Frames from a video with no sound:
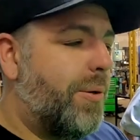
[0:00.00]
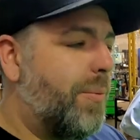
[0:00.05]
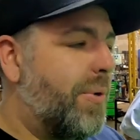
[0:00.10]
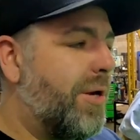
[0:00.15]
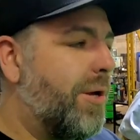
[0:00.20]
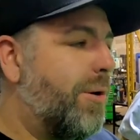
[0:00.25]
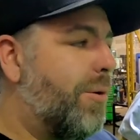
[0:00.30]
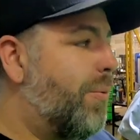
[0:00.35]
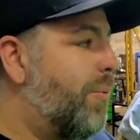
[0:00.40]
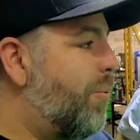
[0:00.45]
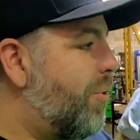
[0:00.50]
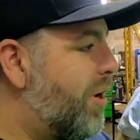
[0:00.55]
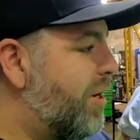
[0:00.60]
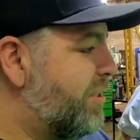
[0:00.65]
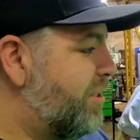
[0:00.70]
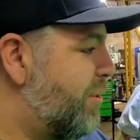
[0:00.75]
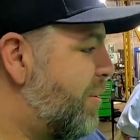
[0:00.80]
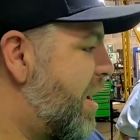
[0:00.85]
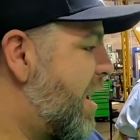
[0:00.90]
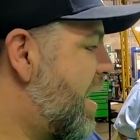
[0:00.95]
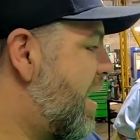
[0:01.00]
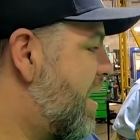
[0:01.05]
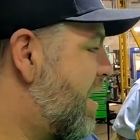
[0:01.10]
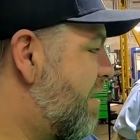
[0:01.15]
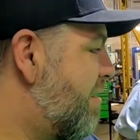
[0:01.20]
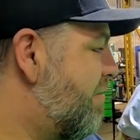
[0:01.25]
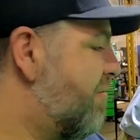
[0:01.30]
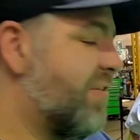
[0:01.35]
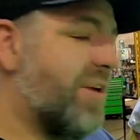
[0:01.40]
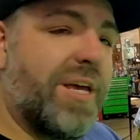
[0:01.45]
We don't want to
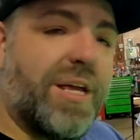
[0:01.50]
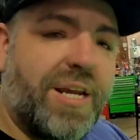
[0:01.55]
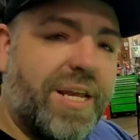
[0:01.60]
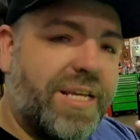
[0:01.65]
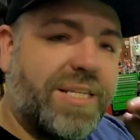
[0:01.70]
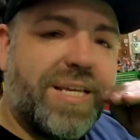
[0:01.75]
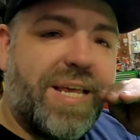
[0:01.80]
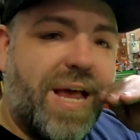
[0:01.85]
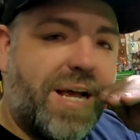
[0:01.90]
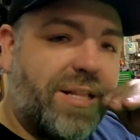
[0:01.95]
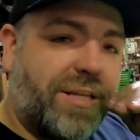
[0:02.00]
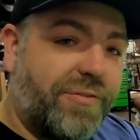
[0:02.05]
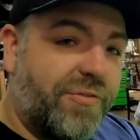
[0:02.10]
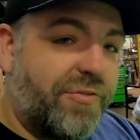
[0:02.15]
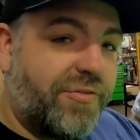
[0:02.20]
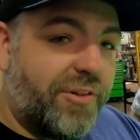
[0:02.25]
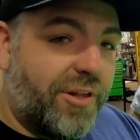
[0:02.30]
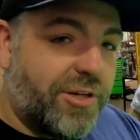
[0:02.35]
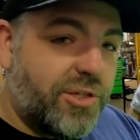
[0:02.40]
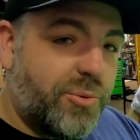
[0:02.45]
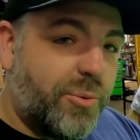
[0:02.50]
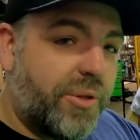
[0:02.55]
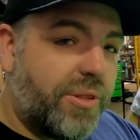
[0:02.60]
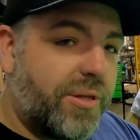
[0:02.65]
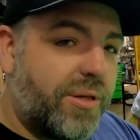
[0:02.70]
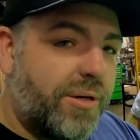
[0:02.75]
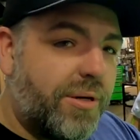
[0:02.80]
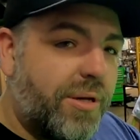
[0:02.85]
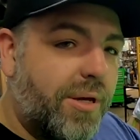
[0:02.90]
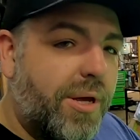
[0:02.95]
have it exactly flush with
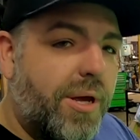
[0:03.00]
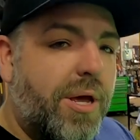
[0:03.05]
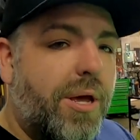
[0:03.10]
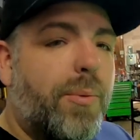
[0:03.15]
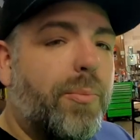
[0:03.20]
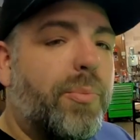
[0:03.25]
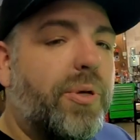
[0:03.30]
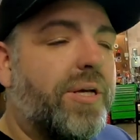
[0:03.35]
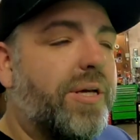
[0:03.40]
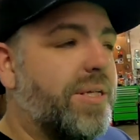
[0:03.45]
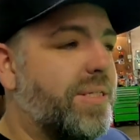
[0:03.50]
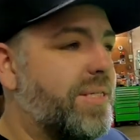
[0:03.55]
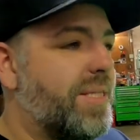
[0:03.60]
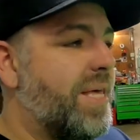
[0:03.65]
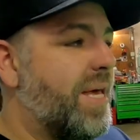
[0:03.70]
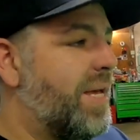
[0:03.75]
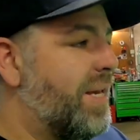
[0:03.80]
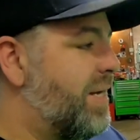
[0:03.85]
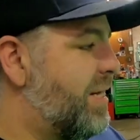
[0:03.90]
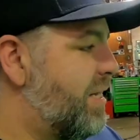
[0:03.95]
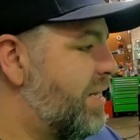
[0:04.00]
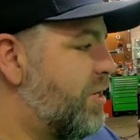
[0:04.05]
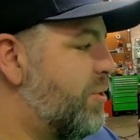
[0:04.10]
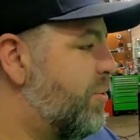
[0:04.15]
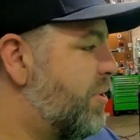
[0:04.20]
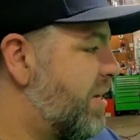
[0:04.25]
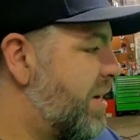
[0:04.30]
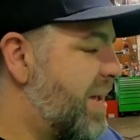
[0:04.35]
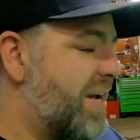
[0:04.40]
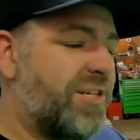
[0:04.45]
it, because then
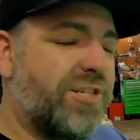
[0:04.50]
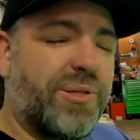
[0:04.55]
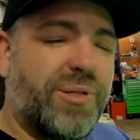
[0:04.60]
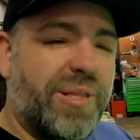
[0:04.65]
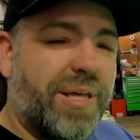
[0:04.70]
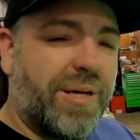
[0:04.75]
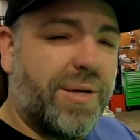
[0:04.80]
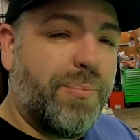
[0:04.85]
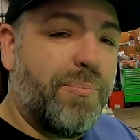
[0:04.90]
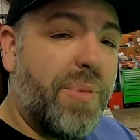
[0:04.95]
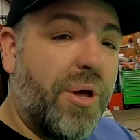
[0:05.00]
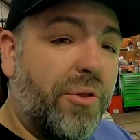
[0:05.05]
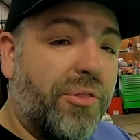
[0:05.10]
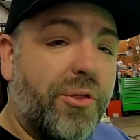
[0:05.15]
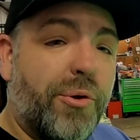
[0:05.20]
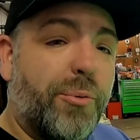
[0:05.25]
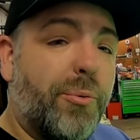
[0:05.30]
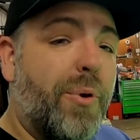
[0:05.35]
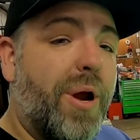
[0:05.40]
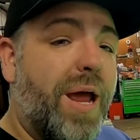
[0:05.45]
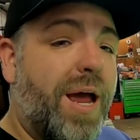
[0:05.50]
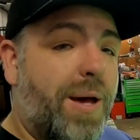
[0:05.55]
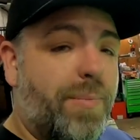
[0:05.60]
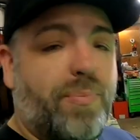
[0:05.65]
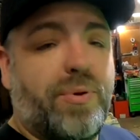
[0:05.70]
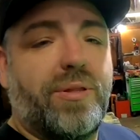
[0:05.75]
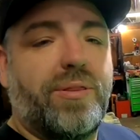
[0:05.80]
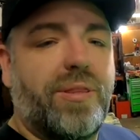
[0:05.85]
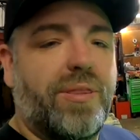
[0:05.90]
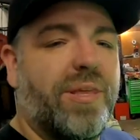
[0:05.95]
you can actually like melt the
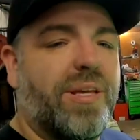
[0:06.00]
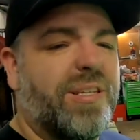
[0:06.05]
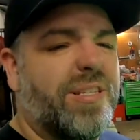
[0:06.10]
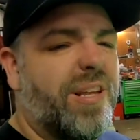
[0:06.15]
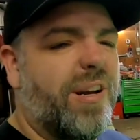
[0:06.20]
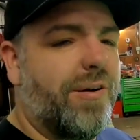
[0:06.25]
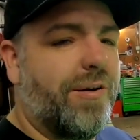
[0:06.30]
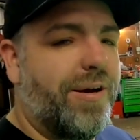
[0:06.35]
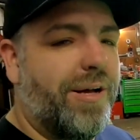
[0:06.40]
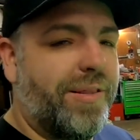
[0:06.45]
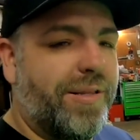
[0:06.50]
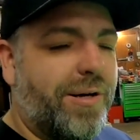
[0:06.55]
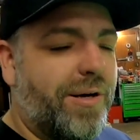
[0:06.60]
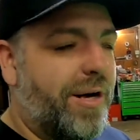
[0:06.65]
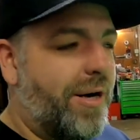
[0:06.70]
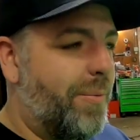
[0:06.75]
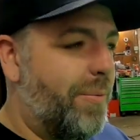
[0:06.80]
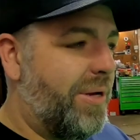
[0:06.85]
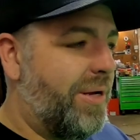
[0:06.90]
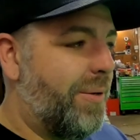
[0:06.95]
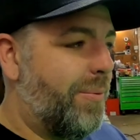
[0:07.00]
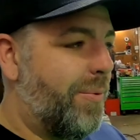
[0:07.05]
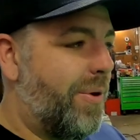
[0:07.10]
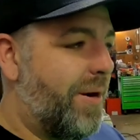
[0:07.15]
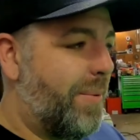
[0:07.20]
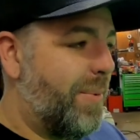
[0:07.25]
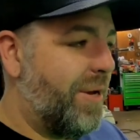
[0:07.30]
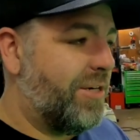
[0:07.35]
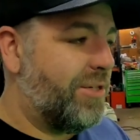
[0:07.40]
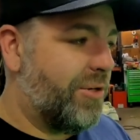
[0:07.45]
wrap and the things that are on there, and we
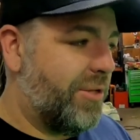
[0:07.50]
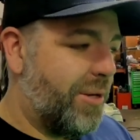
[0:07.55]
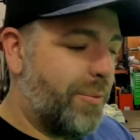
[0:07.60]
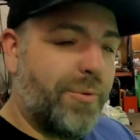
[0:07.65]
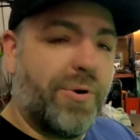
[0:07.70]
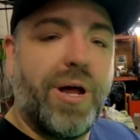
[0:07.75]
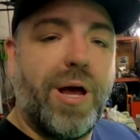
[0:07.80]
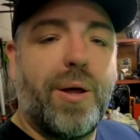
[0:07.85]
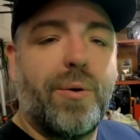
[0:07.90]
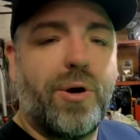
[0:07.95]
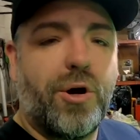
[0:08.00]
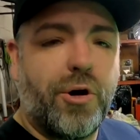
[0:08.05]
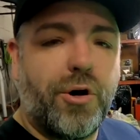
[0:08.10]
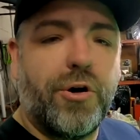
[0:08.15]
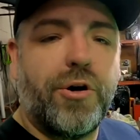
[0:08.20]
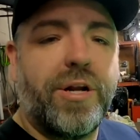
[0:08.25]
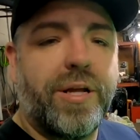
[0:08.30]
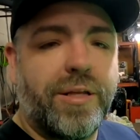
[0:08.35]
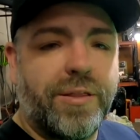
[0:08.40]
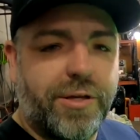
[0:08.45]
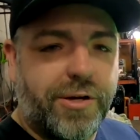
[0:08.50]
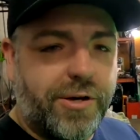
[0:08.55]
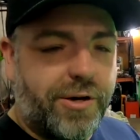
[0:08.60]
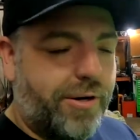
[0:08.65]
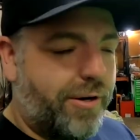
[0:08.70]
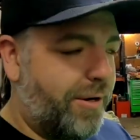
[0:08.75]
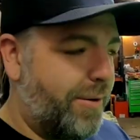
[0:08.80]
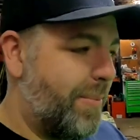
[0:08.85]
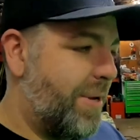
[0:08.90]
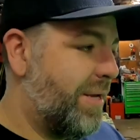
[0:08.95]
want to make sure that we're not hurting the
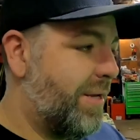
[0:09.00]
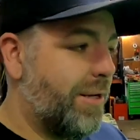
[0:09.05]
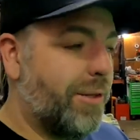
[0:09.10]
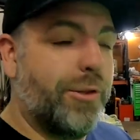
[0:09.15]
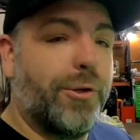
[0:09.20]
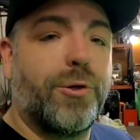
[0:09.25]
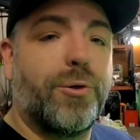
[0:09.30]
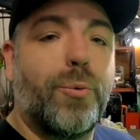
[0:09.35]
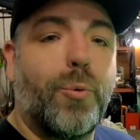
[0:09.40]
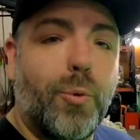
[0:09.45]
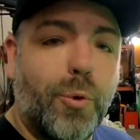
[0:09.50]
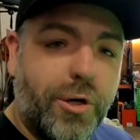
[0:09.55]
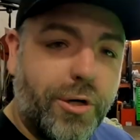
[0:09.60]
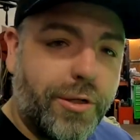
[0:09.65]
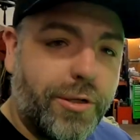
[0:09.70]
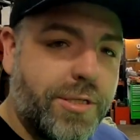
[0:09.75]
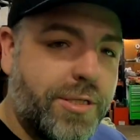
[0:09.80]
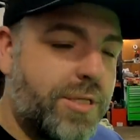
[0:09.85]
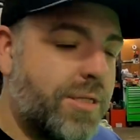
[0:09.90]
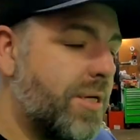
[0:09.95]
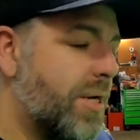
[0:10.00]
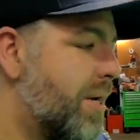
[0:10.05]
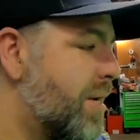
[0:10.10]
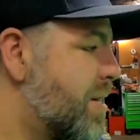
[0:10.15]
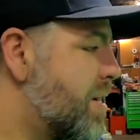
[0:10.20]
car and making it look worse